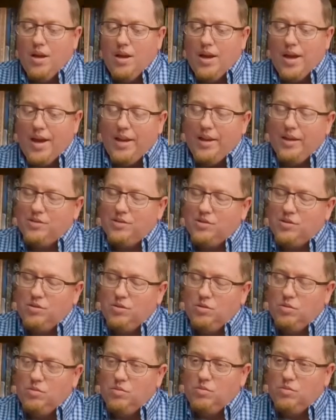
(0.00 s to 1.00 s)
addicts
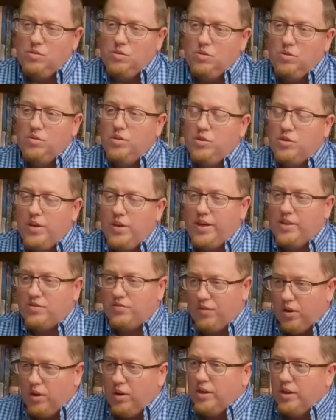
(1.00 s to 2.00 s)
to do the
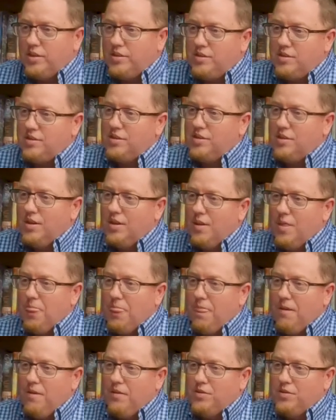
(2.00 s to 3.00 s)
transference.
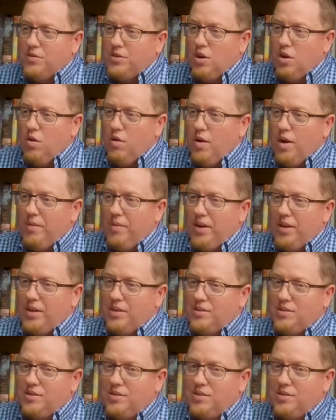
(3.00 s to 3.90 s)
Yeah. So, I mean,